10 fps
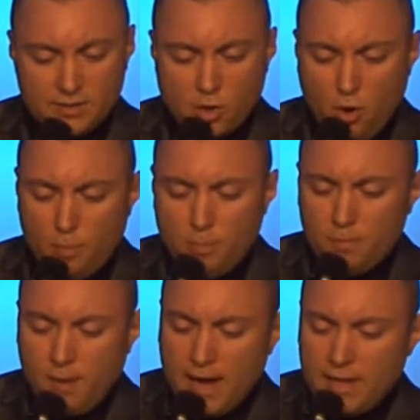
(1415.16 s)
as a
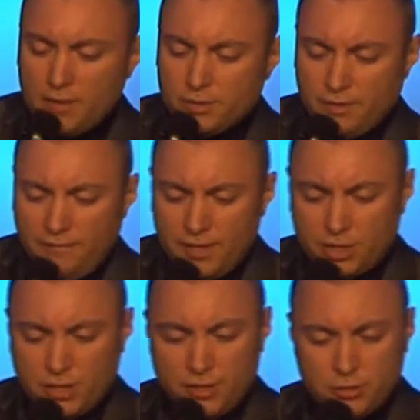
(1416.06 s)
corporate body, there's a
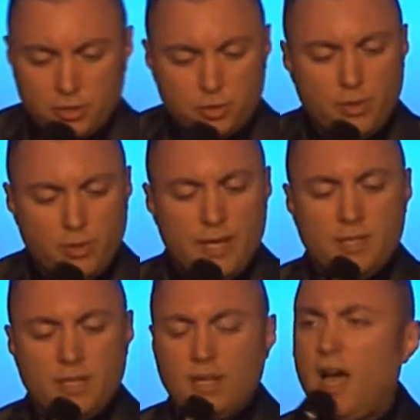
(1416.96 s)
vision, there's a dream
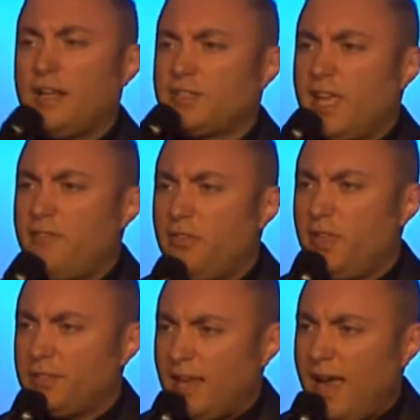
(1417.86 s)
that God has
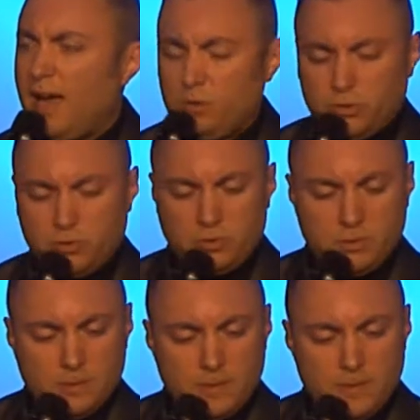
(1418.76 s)
given this house.